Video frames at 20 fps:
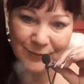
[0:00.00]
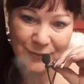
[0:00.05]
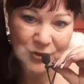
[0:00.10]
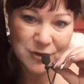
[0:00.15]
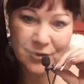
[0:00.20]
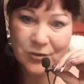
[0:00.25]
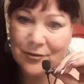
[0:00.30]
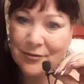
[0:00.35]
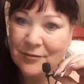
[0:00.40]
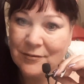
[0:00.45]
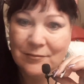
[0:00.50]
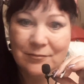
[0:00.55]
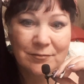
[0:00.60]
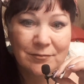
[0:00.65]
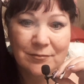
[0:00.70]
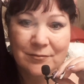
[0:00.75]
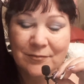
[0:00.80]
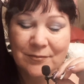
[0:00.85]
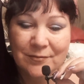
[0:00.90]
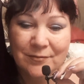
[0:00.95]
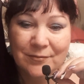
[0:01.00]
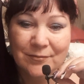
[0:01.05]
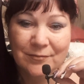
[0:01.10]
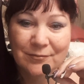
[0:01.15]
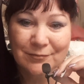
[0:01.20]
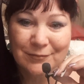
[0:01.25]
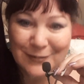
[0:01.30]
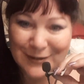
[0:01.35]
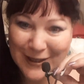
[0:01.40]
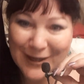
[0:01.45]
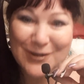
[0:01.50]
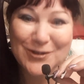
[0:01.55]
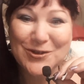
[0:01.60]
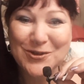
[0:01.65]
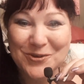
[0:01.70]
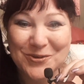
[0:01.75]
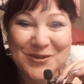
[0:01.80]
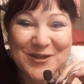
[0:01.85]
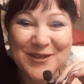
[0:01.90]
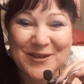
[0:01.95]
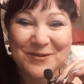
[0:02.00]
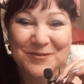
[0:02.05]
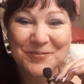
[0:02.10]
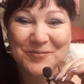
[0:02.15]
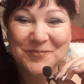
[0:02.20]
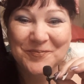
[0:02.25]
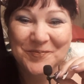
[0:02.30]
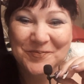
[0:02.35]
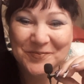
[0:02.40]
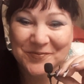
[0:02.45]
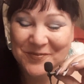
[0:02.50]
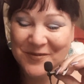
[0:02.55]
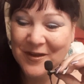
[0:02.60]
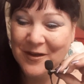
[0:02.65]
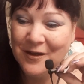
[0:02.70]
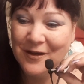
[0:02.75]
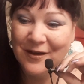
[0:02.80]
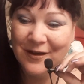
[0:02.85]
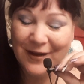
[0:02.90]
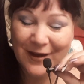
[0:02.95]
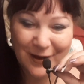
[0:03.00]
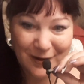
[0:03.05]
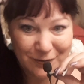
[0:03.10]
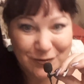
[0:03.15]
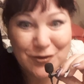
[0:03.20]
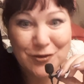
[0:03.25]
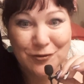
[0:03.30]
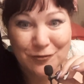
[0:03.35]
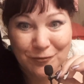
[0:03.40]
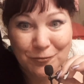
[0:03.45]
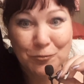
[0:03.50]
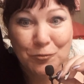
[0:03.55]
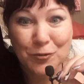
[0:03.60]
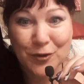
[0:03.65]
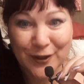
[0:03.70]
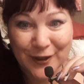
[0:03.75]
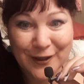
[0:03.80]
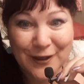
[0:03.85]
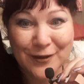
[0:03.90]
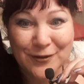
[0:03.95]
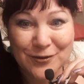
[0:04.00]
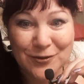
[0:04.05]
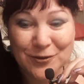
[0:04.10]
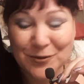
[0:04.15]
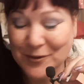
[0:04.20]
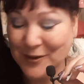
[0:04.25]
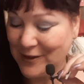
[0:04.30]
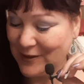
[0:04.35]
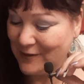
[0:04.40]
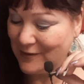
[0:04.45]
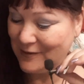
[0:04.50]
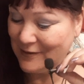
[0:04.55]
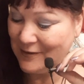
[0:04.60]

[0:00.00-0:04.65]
Just get to it after you want to get to it.